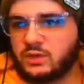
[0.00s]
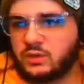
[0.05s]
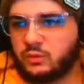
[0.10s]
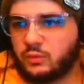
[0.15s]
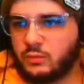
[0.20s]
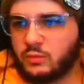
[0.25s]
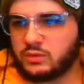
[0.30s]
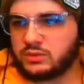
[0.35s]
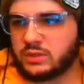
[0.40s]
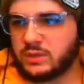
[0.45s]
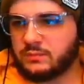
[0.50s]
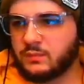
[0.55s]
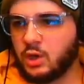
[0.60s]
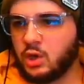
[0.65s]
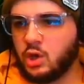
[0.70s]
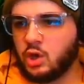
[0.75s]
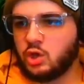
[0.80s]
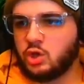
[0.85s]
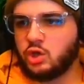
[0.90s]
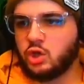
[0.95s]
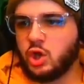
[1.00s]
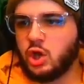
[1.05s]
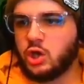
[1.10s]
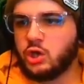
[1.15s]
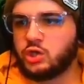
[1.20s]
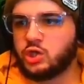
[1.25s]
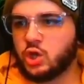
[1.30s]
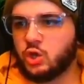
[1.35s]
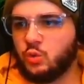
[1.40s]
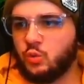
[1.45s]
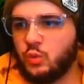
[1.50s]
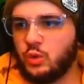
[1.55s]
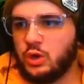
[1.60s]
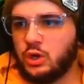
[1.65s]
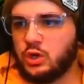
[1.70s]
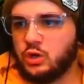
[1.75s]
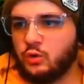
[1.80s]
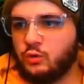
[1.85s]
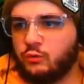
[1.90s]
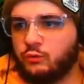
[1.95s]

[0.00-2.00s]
One more time. Get the little